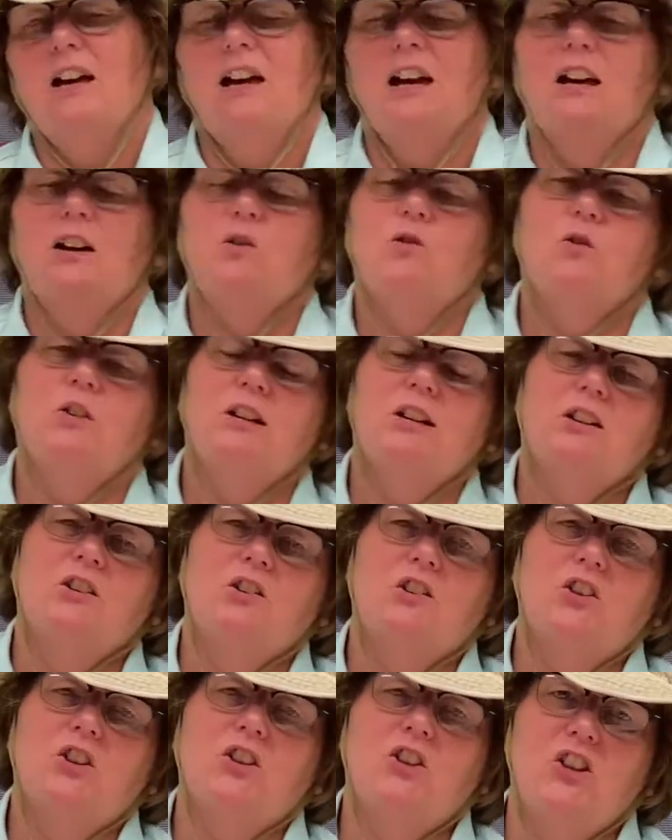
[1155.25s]
a
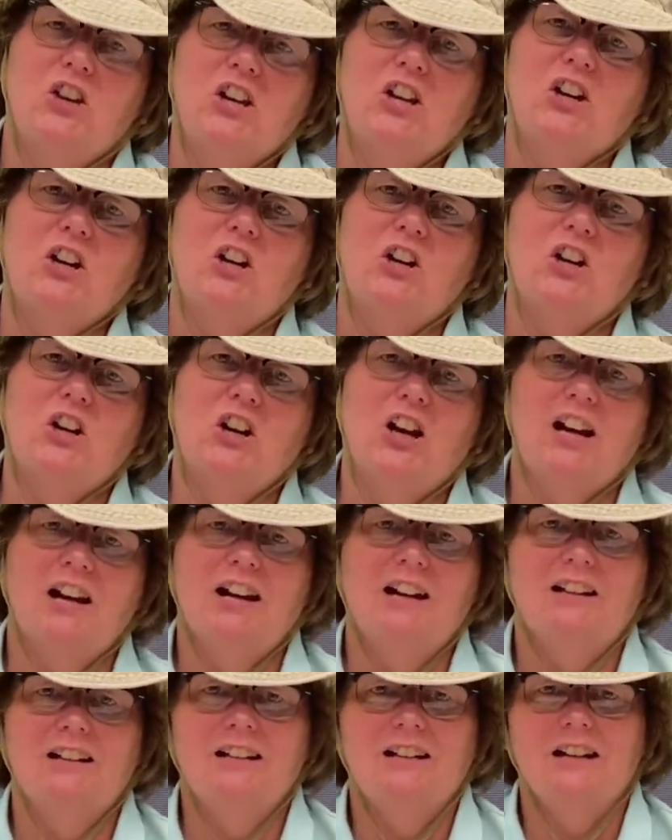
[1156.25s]
critical thinker
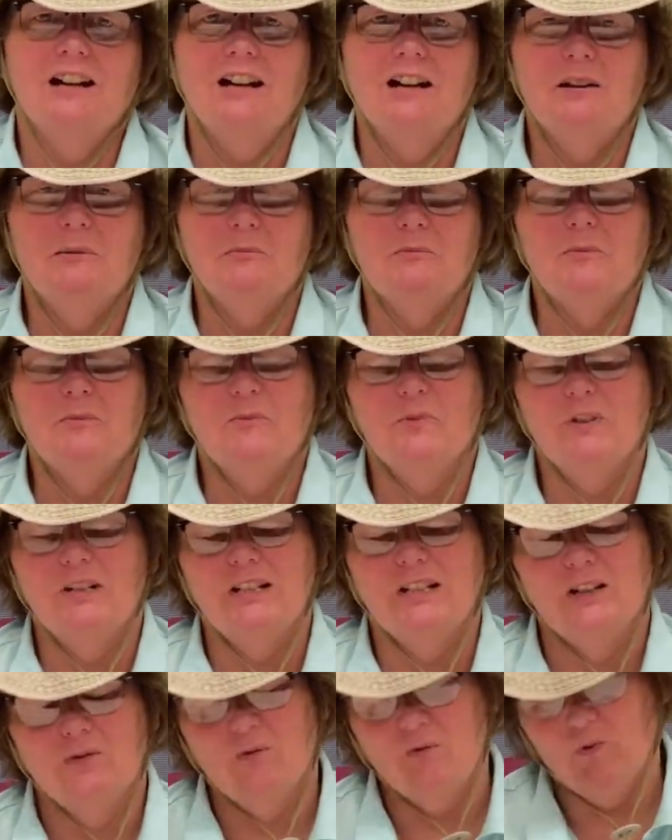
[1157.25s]
and
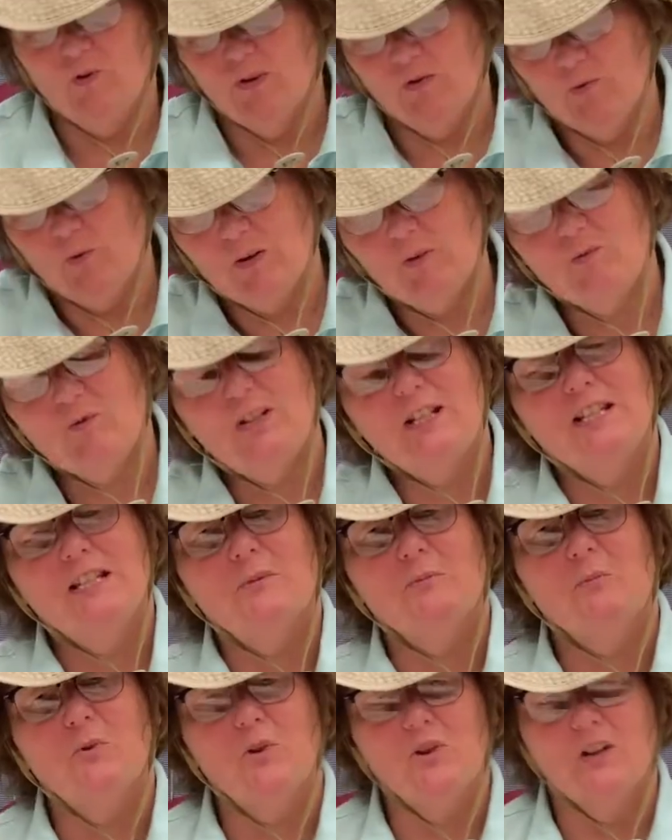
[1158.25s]
when one reads a
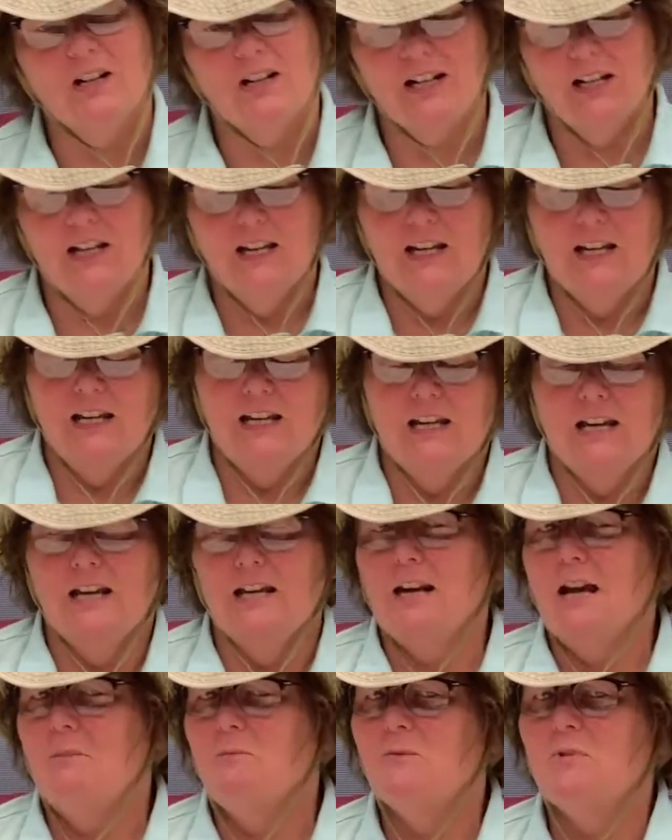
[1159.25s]
book.
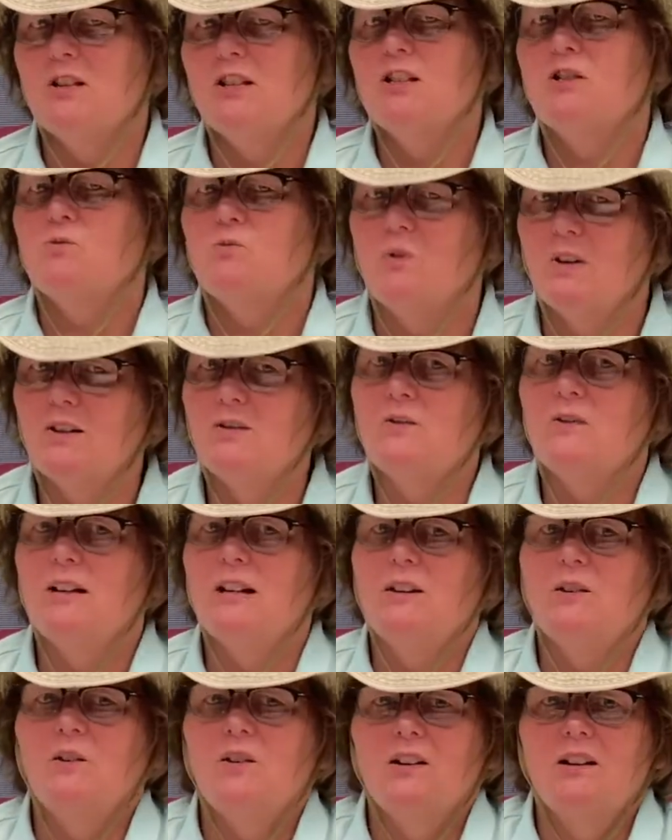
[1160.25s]
And I'm just
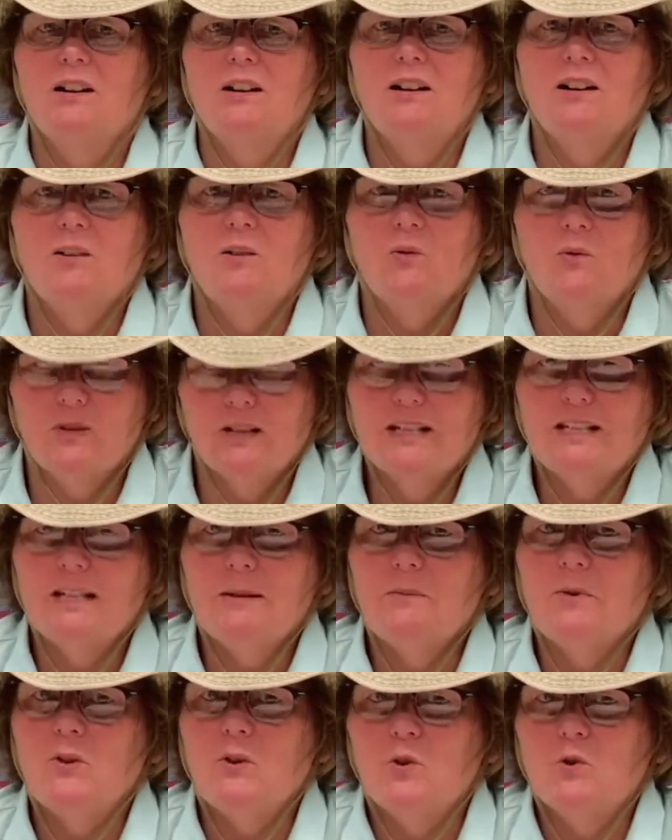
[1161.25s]
wondering what
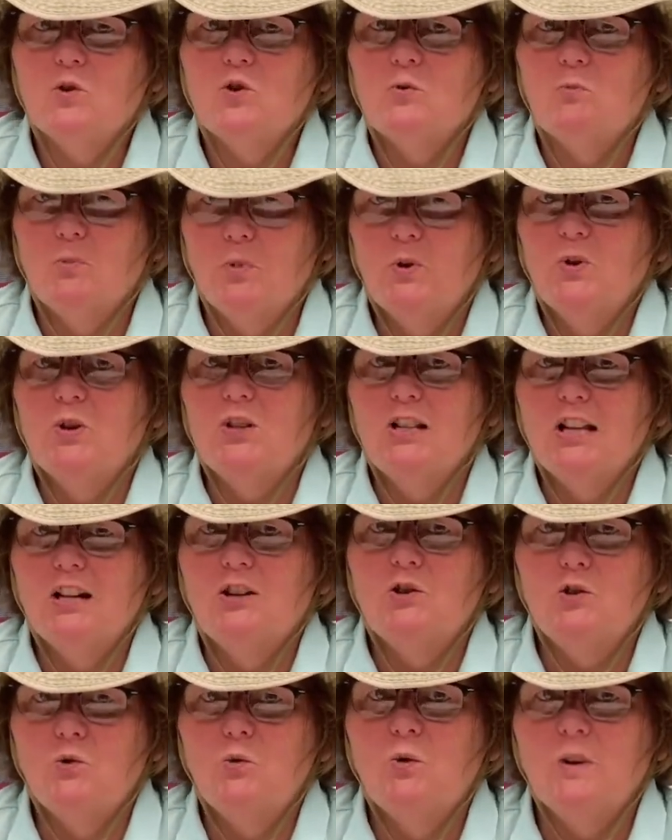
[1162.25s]
some of those birds
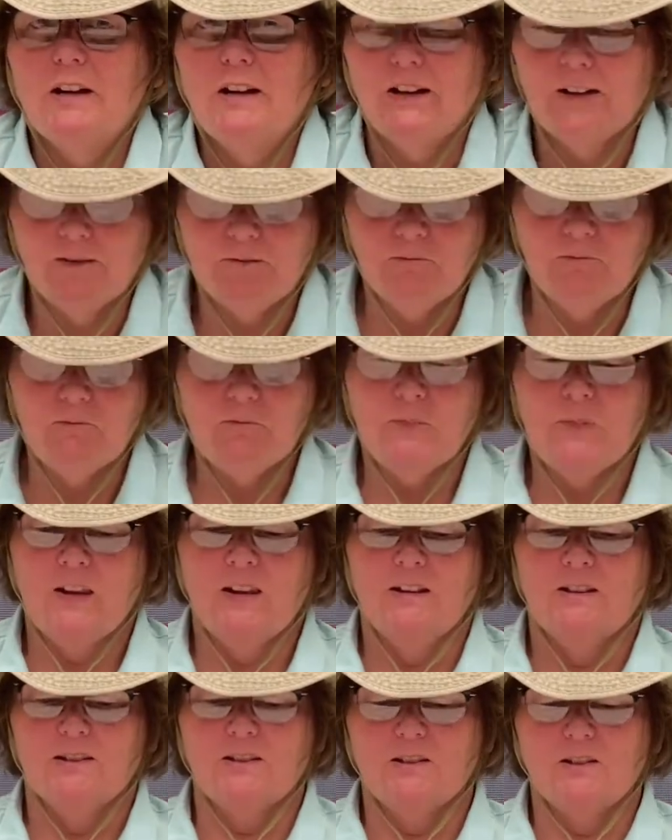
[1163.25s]
are doing.
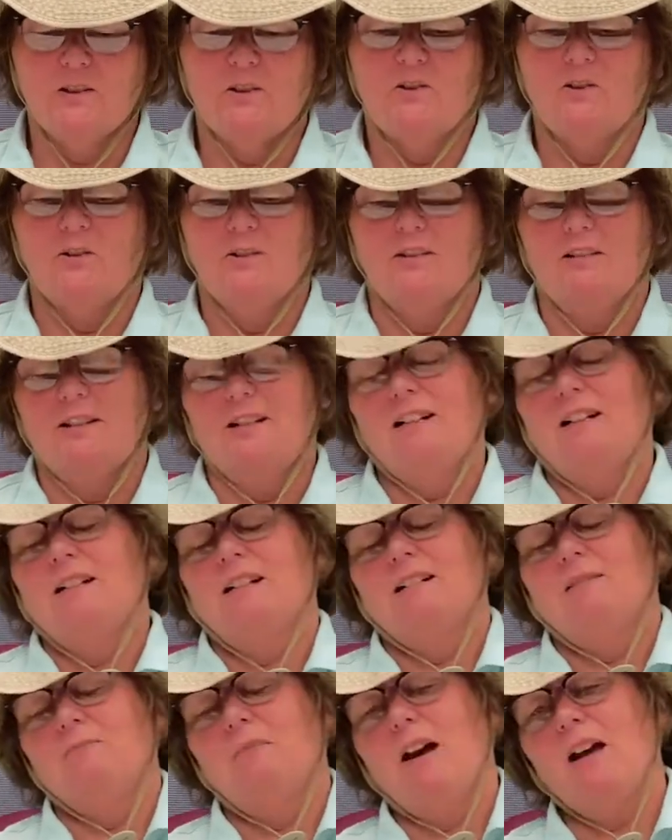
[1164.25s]
So
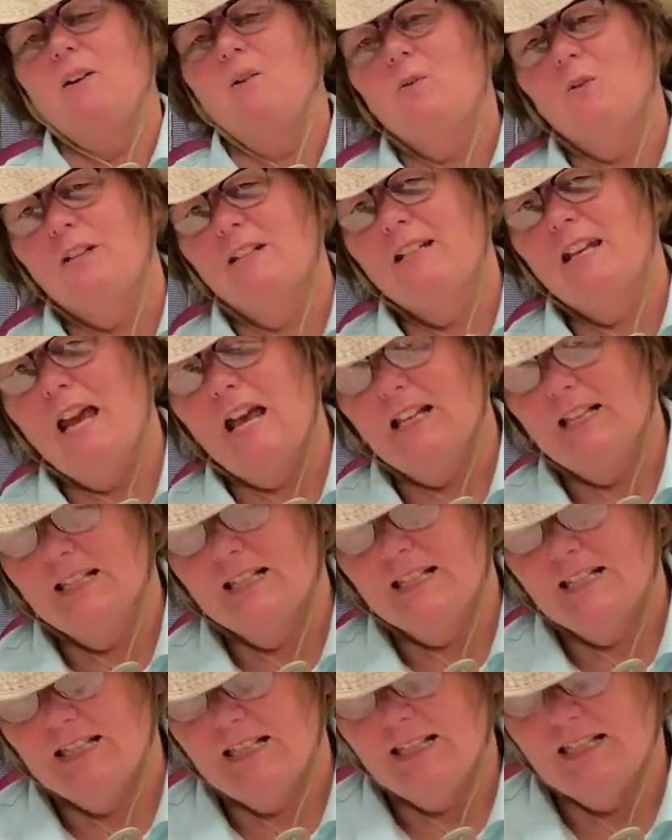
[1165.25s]
my own
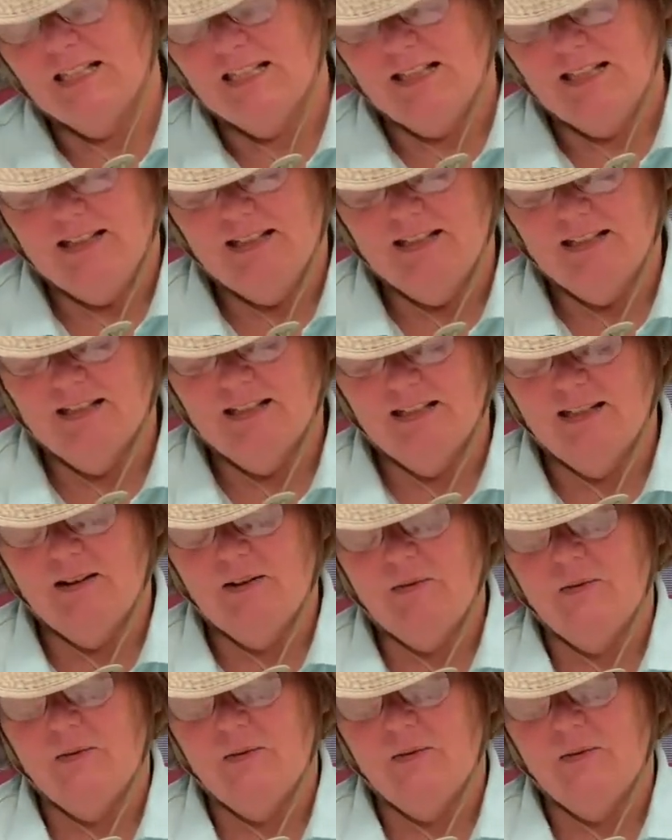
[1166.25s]
analysis is